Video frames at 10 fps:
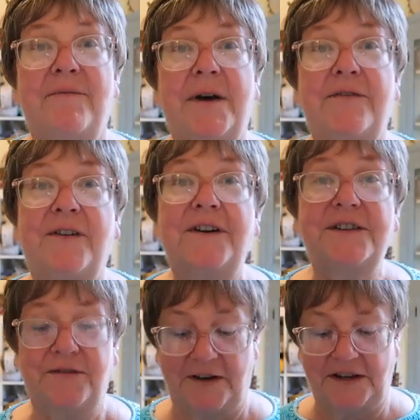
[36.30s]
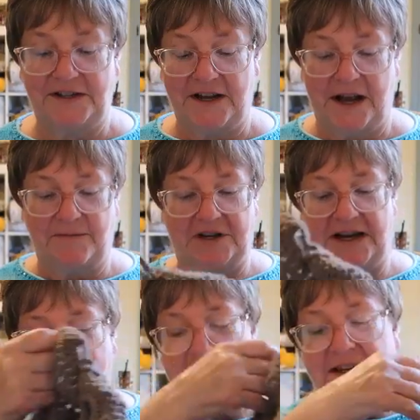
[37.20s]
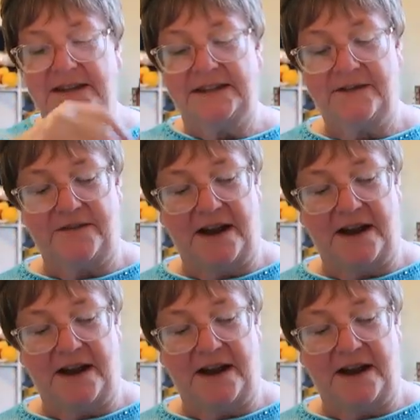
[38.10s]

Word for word: My first finished object is the